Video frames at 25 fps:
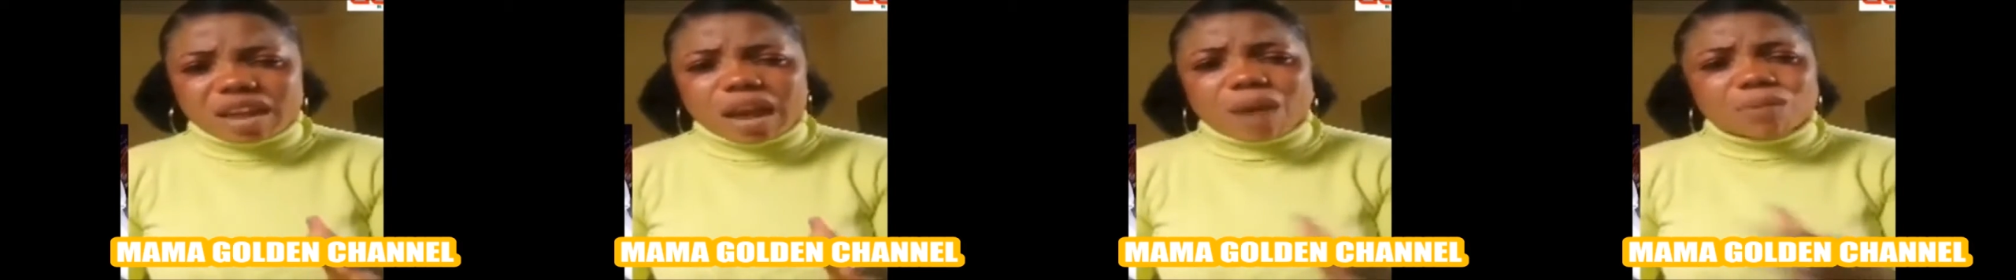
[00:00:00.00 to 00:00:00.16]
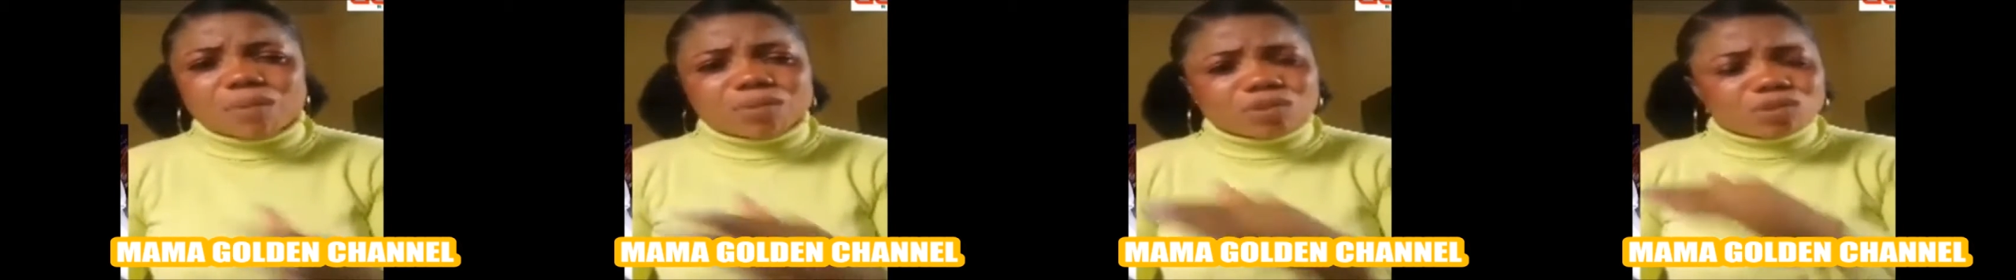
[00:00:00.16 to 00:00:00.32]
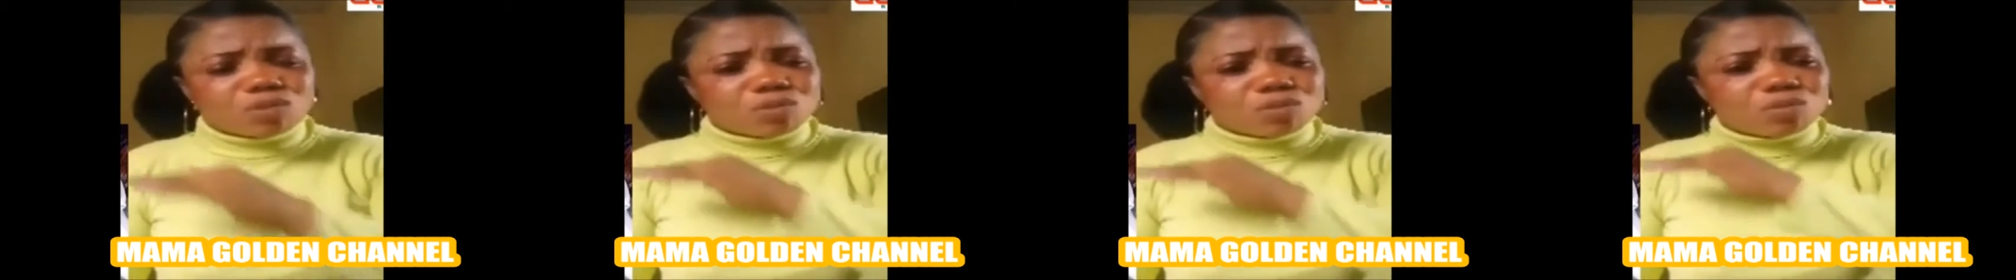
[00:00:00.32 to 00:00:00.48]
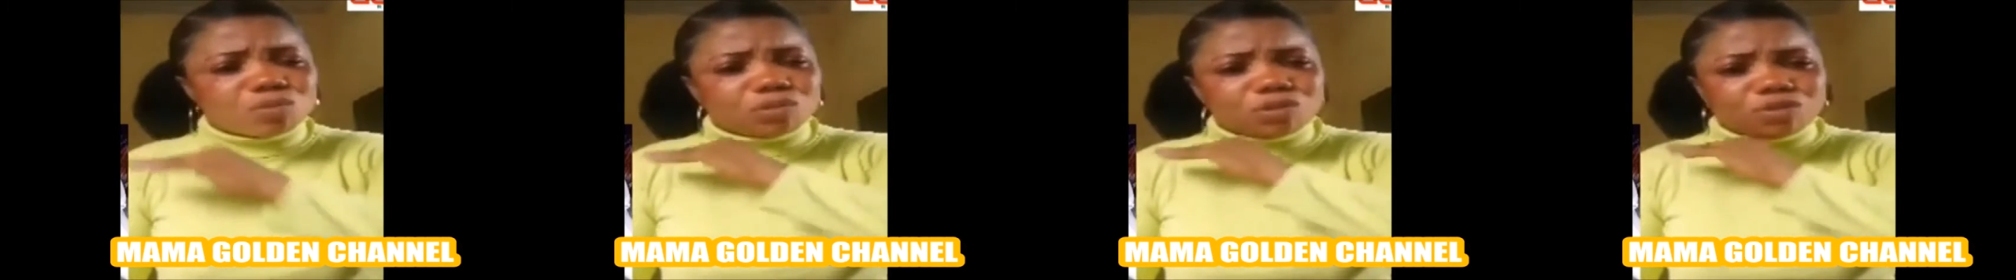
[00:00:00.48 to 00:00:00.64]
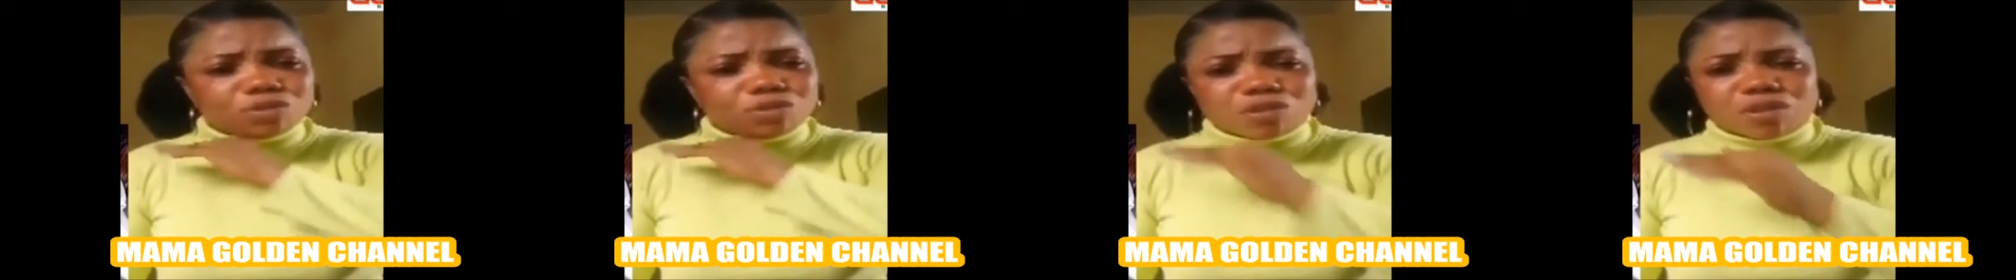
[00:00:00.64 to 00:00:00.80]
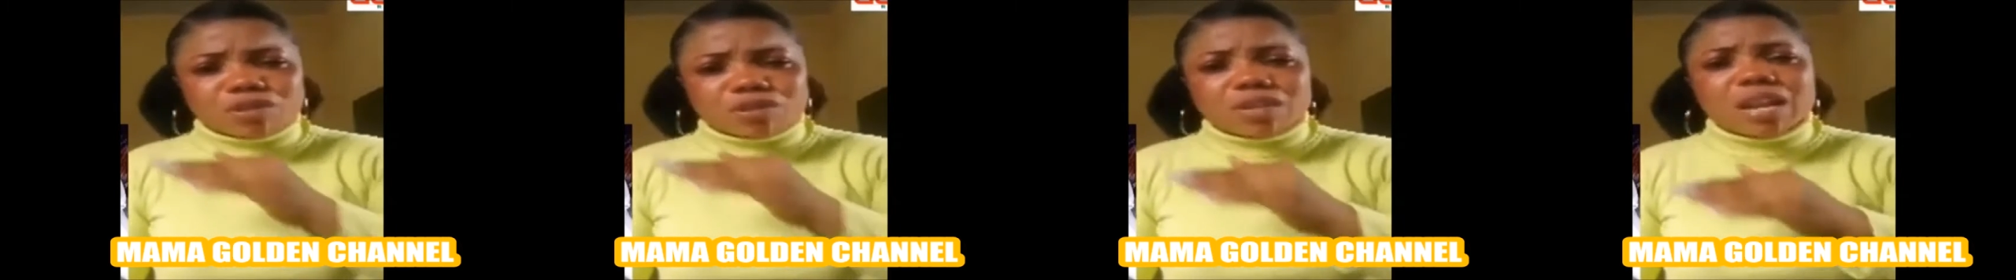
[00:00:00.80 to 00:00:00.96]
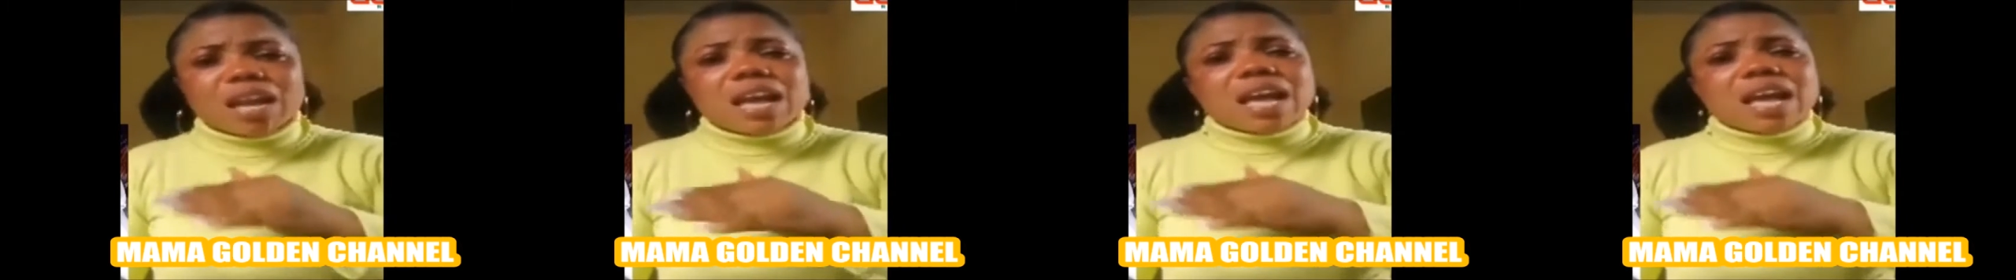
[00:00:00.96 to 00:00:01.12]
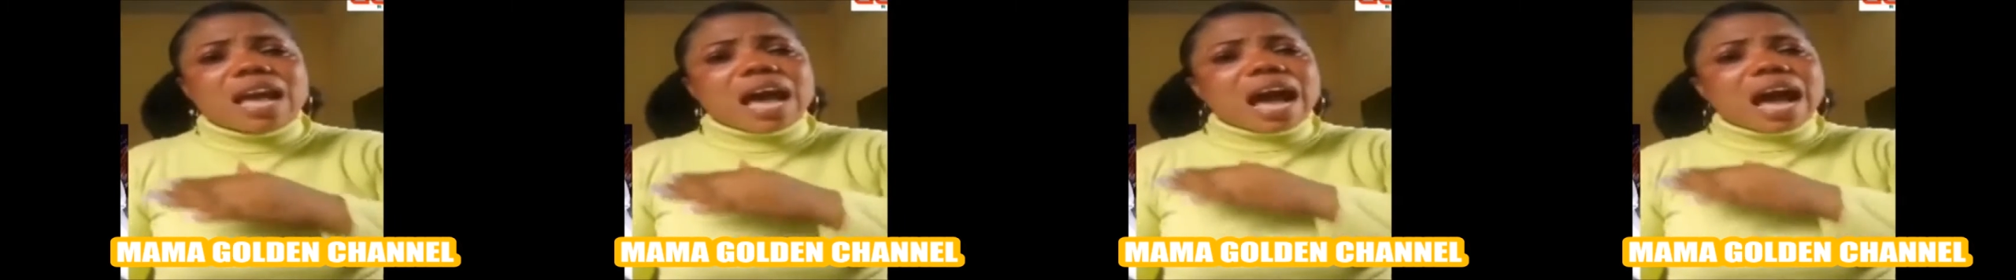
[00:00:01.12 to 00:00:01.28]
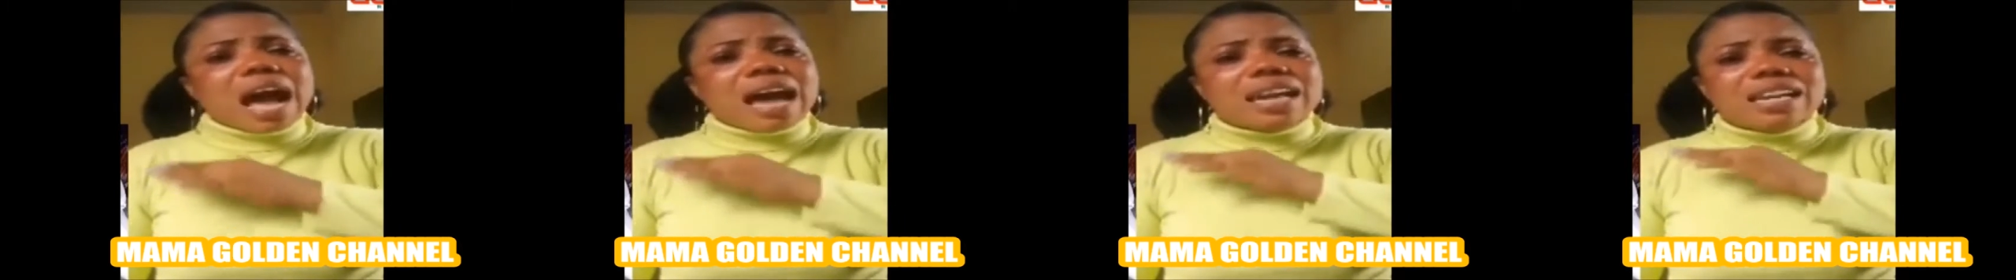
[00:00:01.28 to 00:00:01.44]
I want to move on
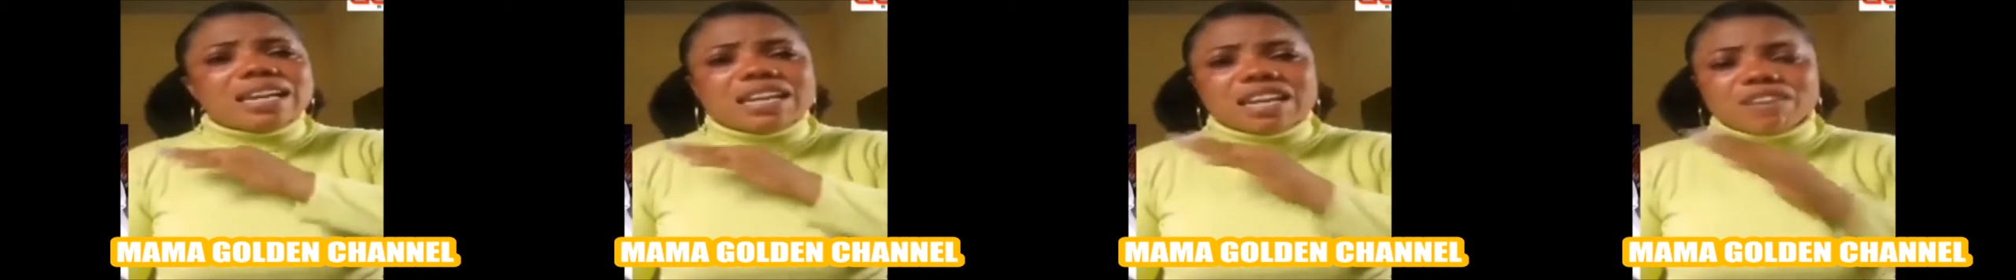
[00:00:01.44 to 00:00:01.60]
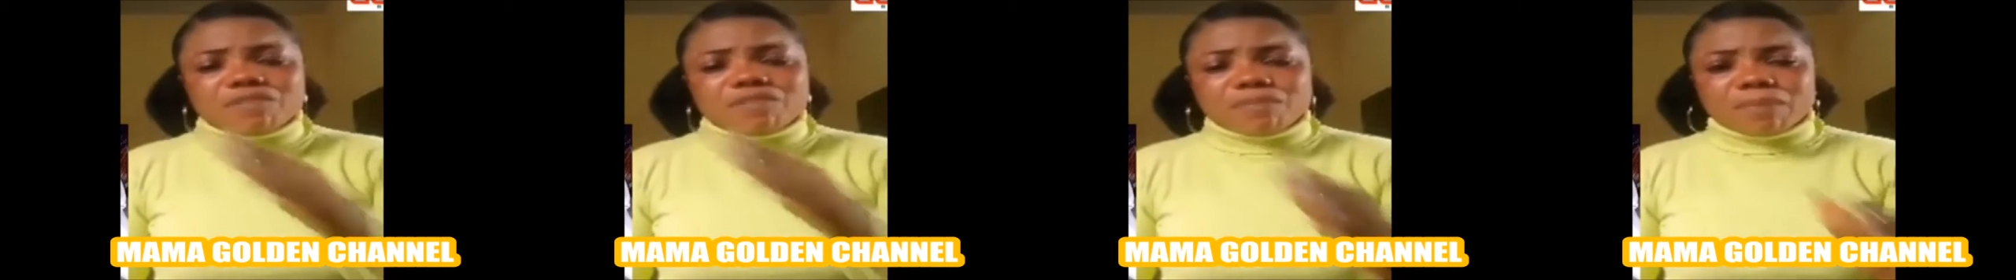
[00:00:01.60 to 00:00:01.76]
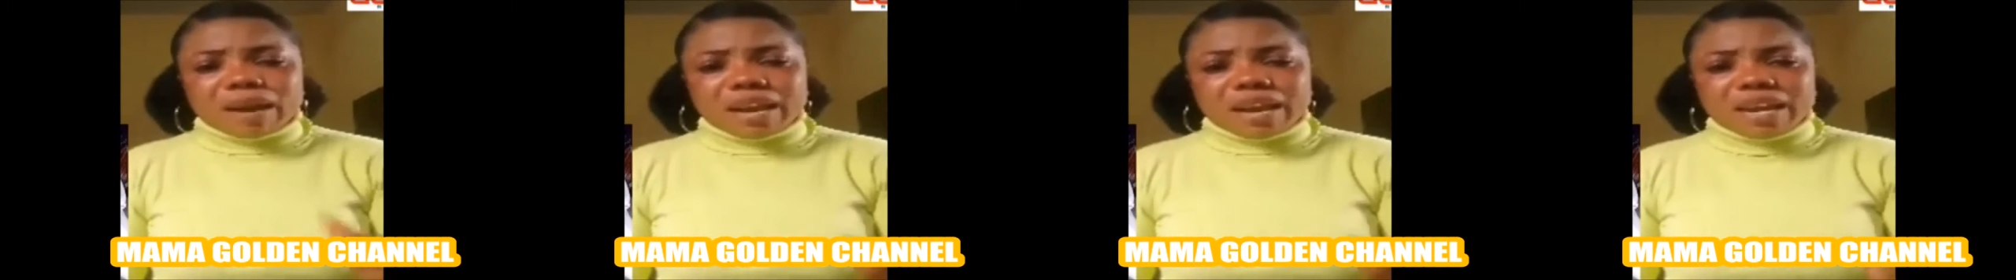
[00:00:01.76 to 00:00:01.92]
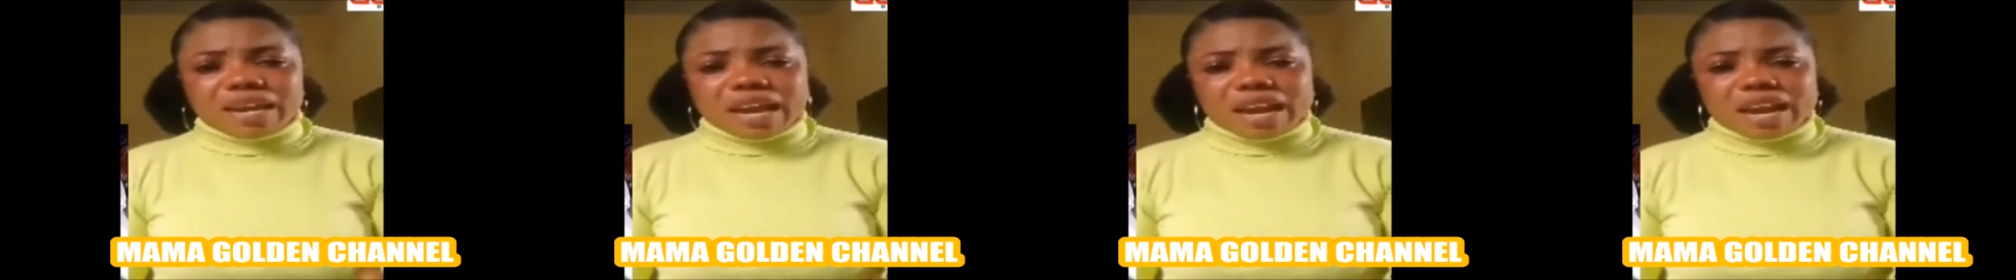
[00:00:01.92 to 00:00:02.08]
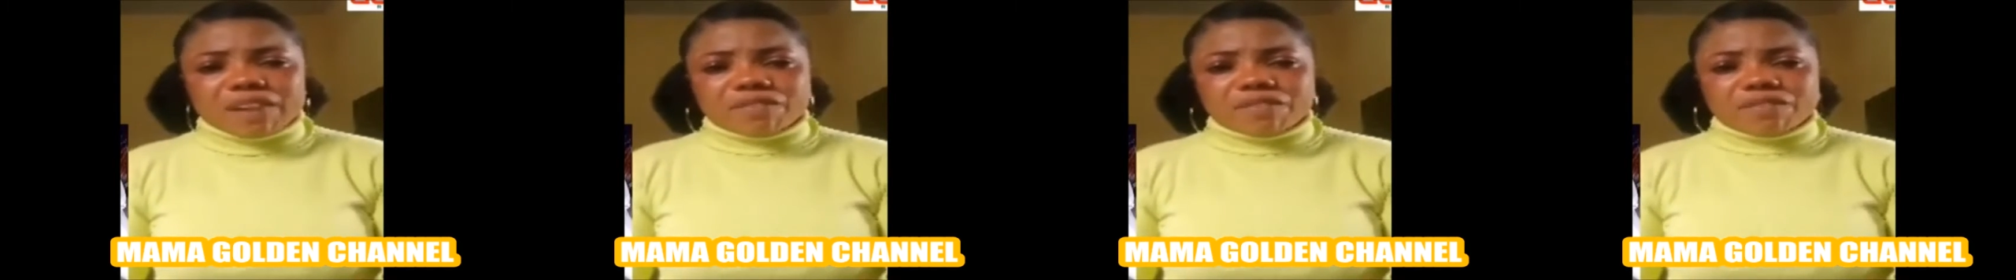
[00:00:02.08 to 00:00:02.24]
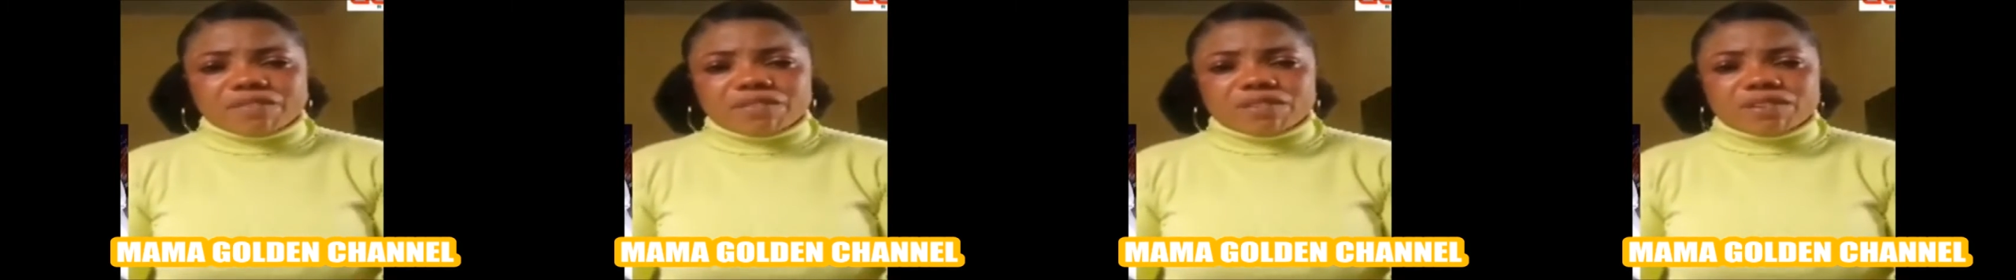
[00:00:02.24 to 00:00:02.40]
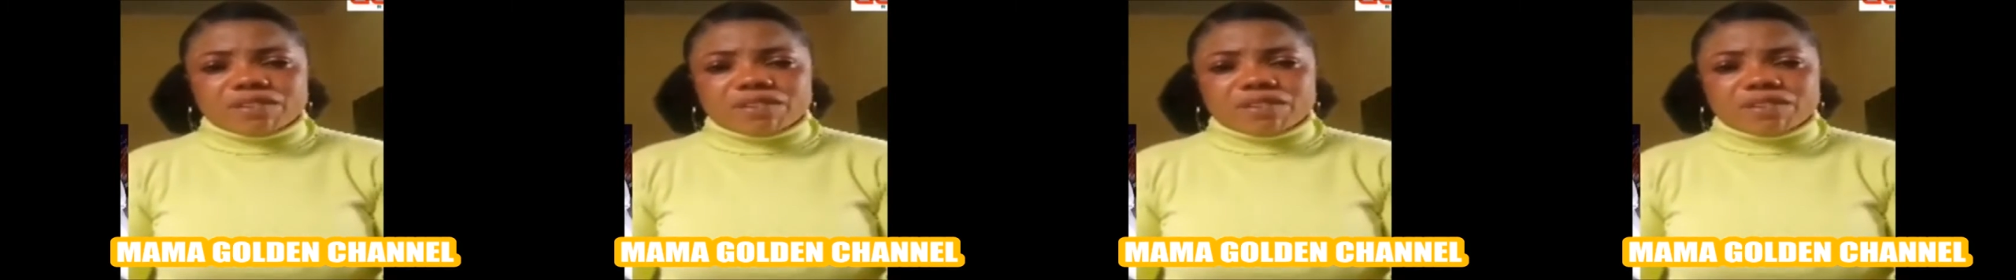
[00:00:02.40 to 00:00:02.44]
and live my life.